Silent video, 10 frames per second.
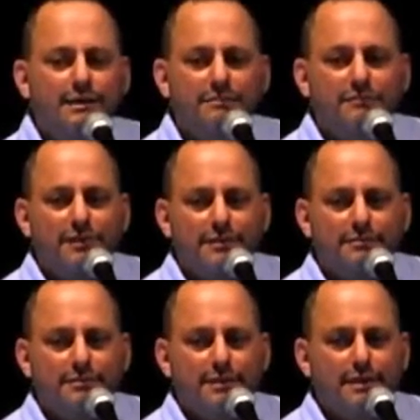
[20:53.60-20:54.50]

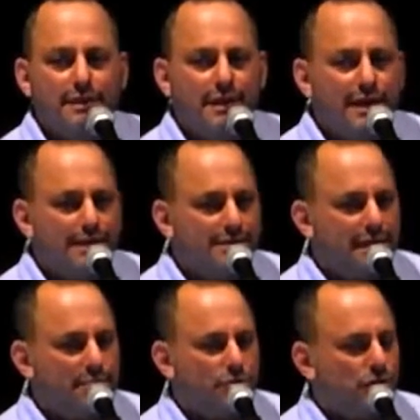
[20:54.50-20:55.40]
different
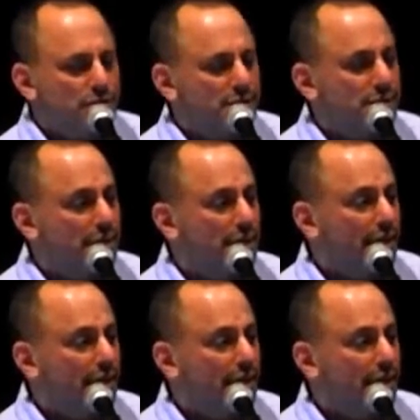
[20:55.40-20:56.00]
assumptions.